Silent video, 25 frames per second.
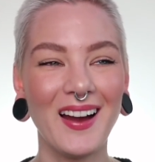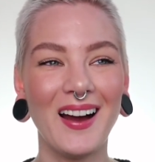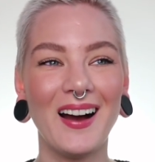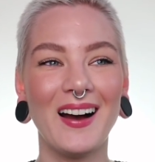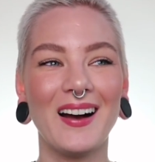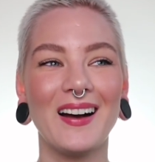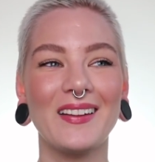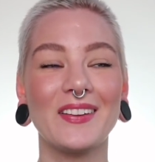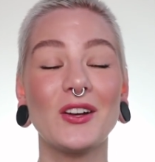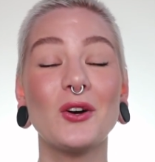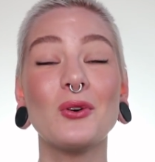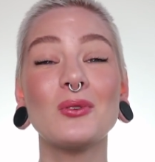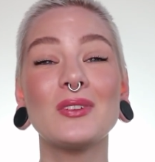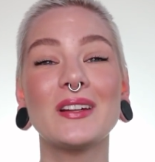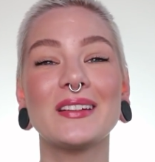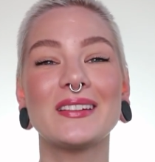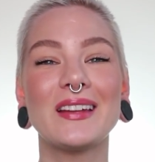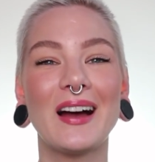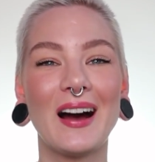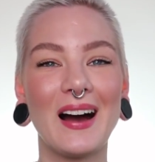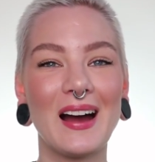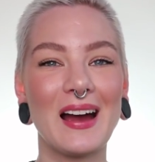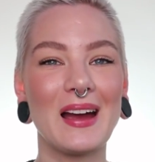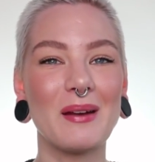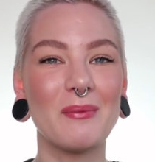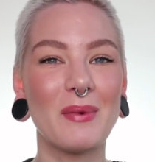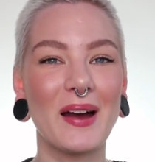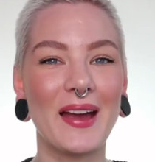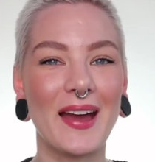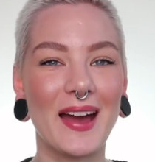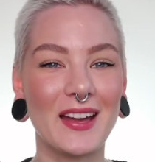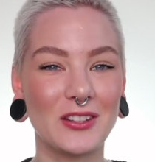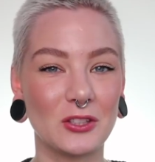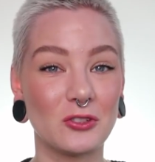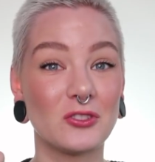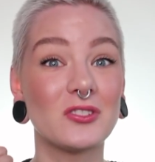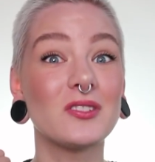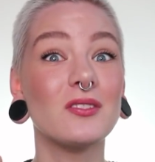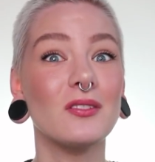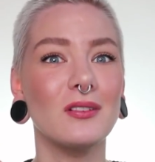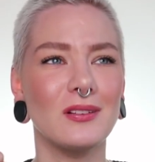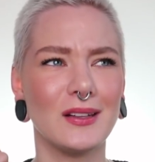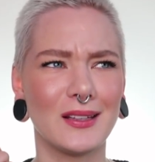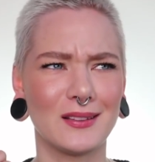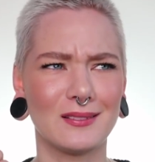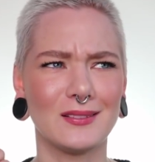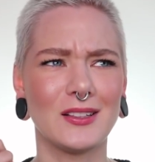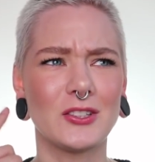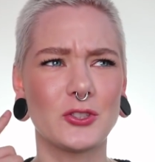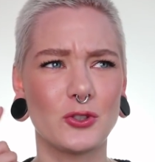The only time I had to,
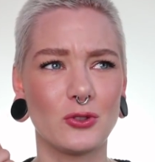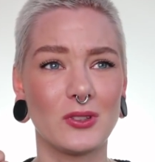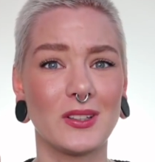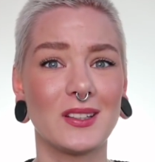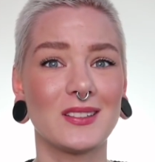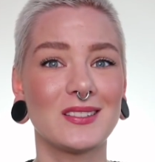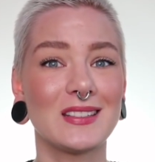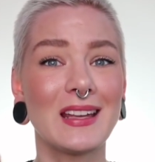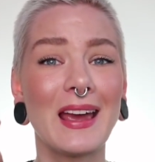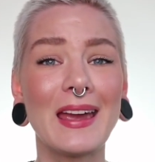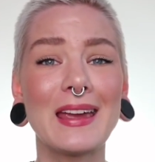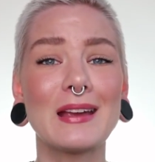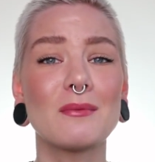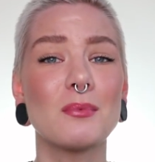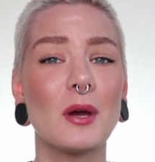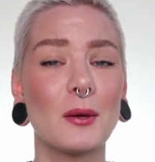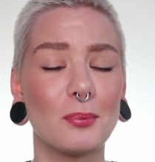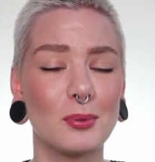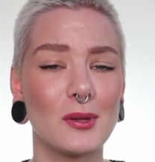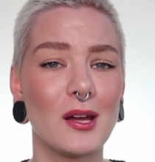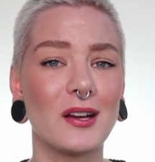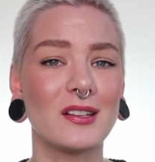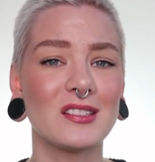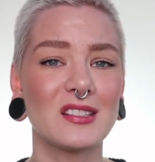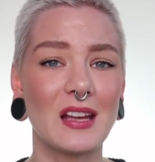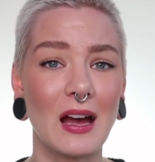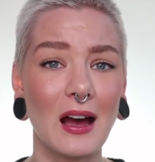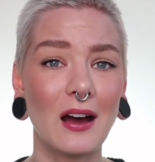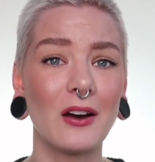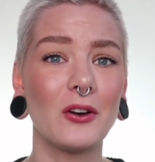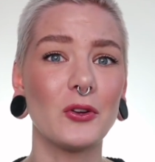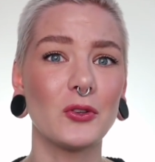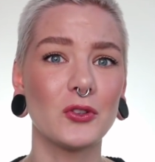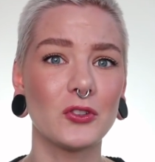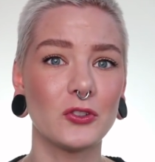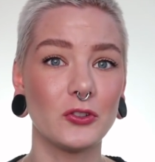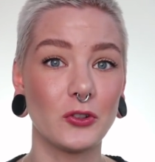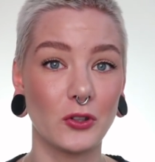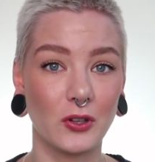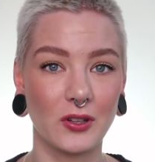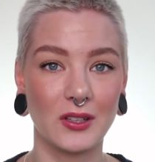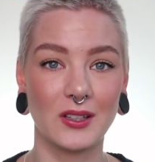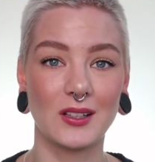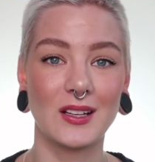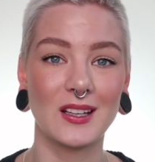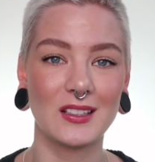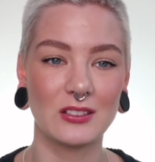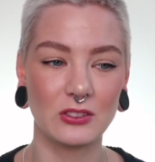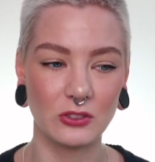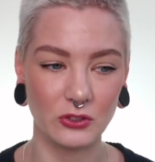like, literally take my plugs out during
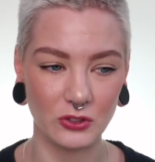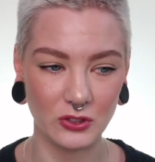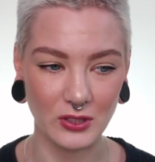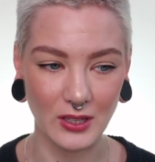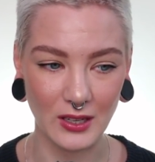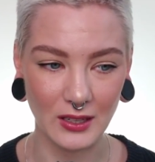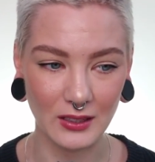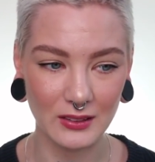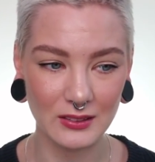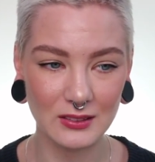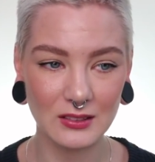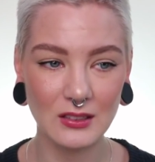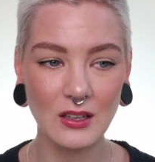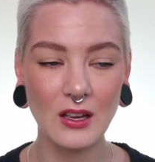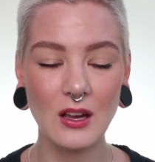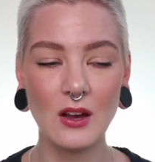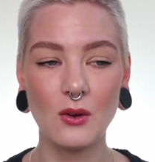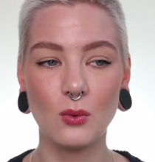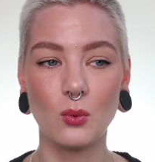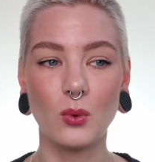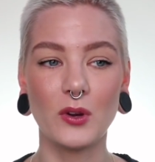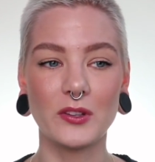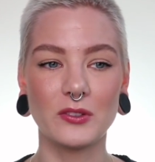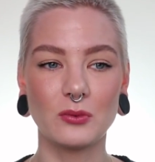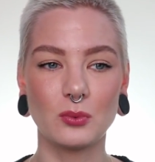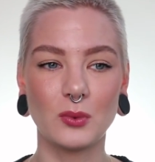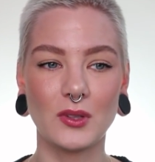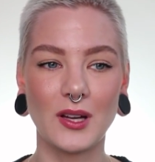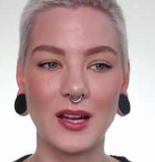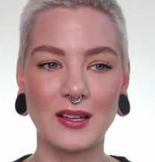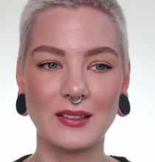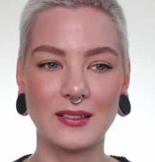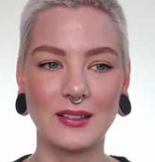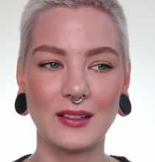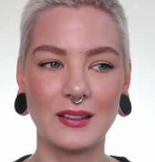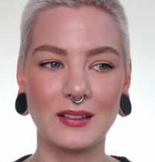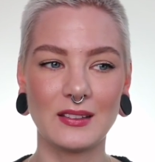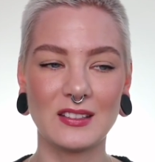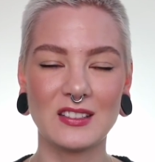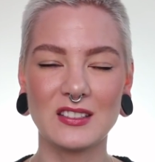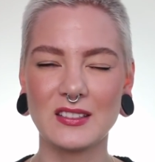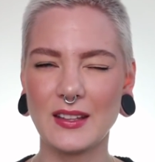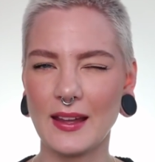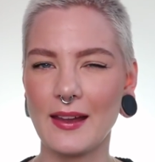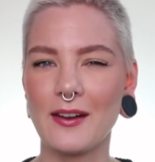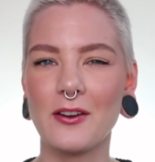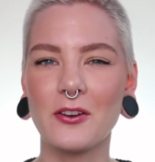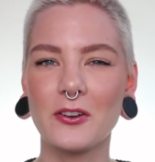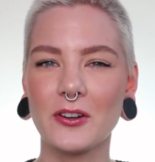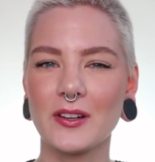an exercise was when I did
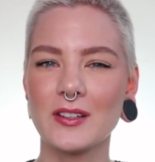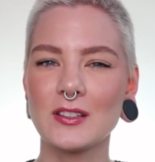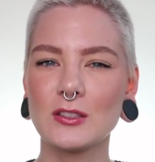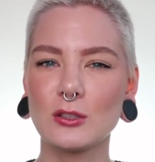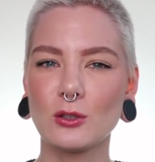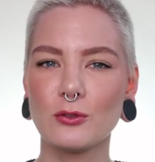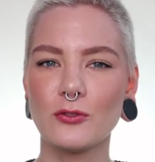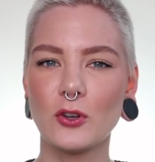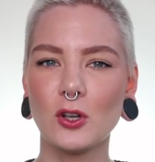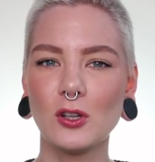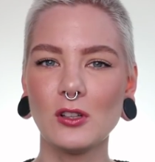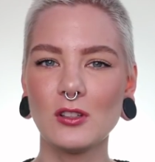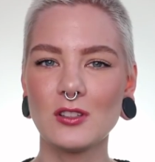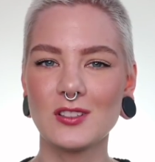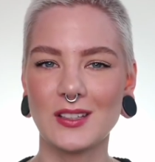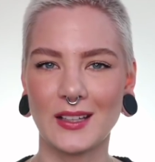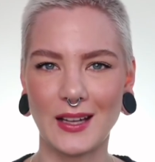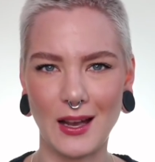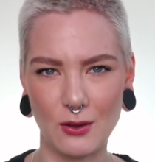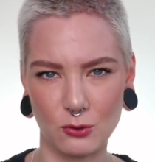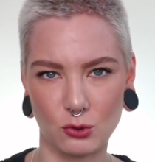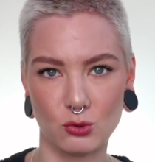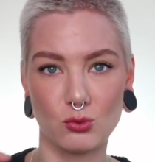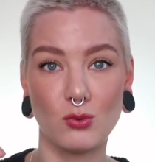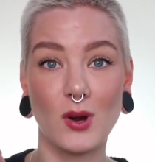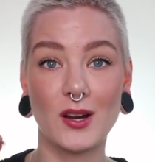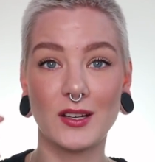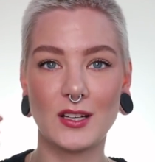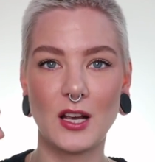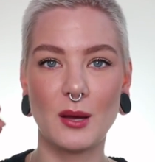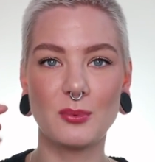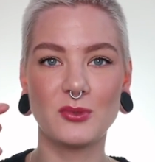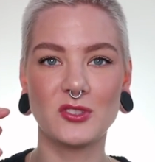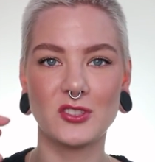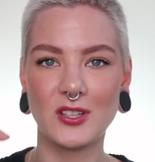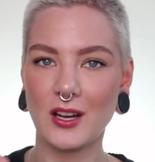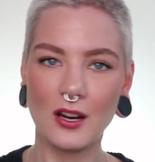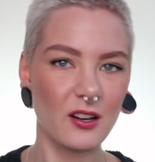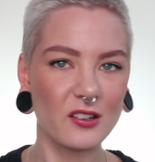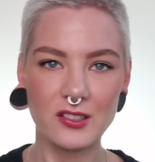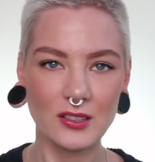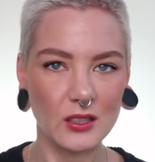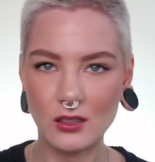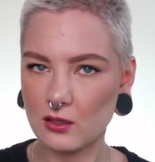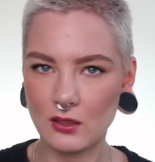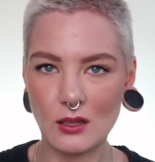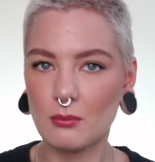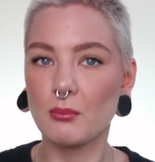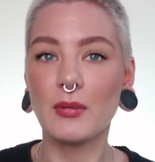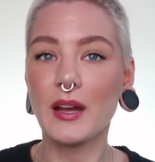stair intervals. Like, I was running upstairs,
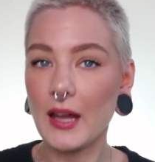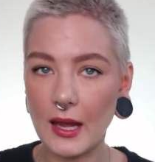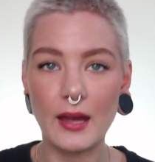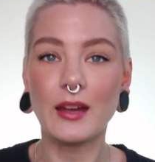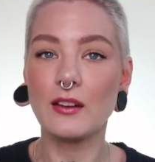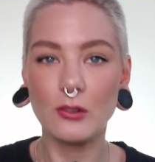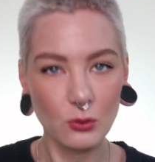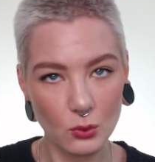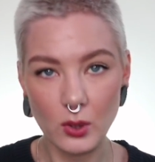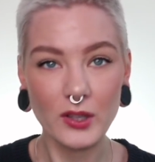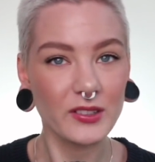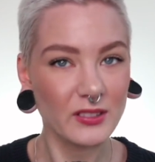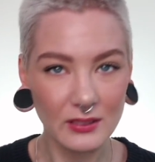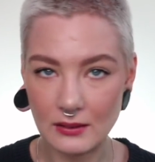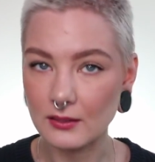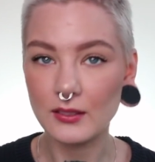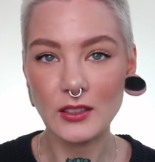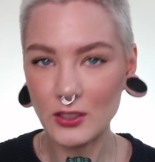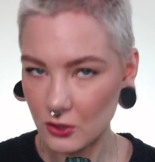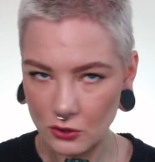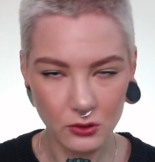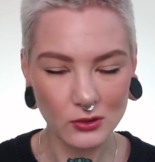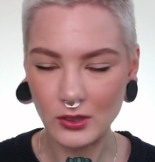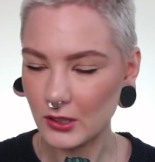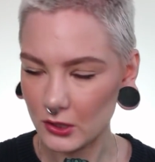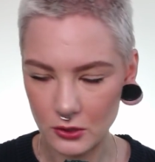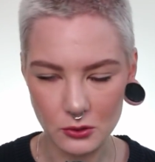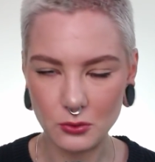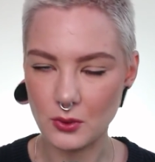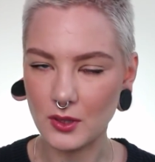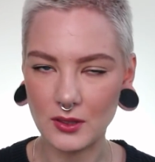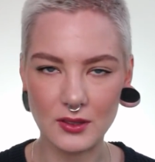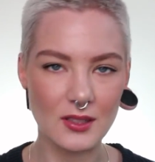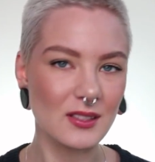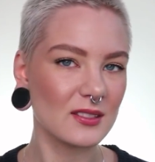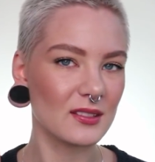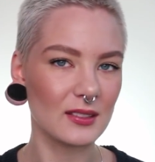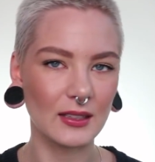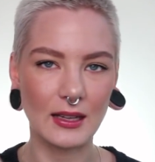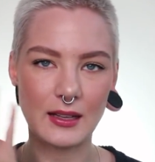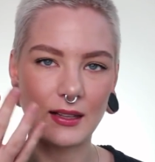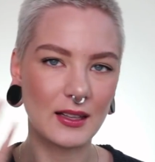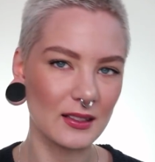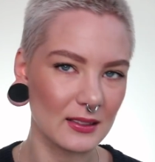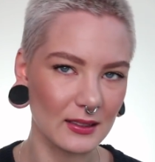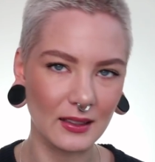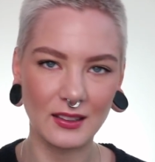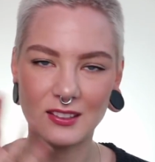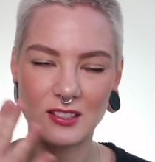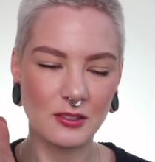because then my head was literally doing this and I
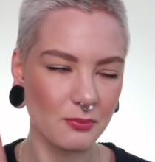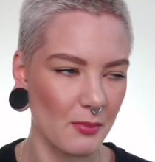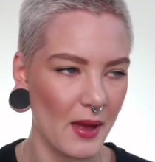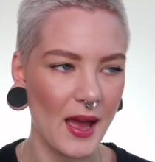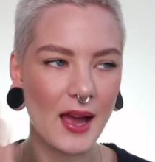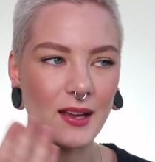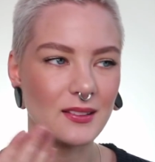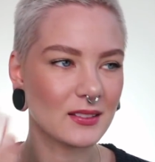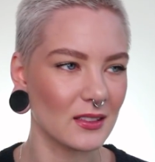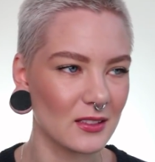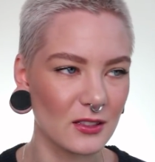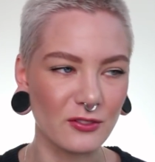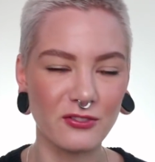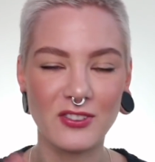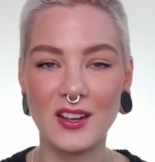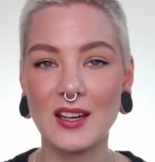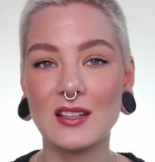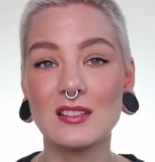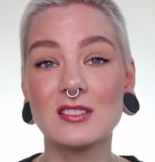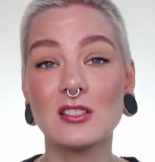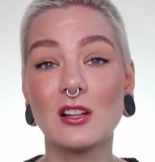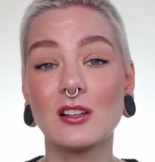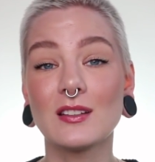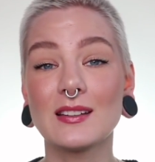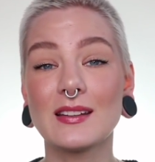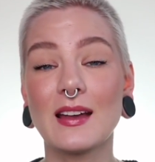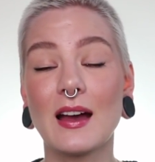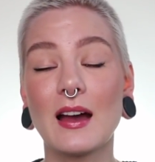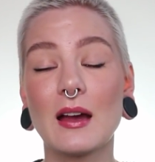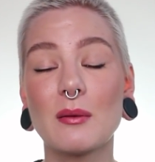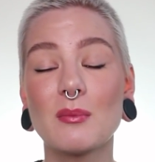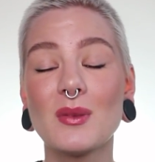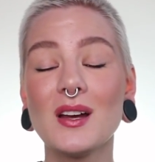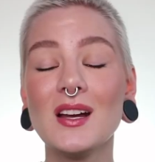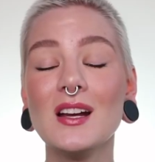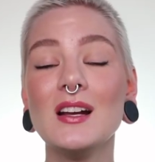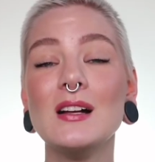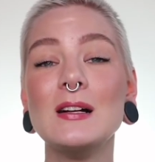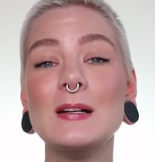got, like, smacked in the face all the time.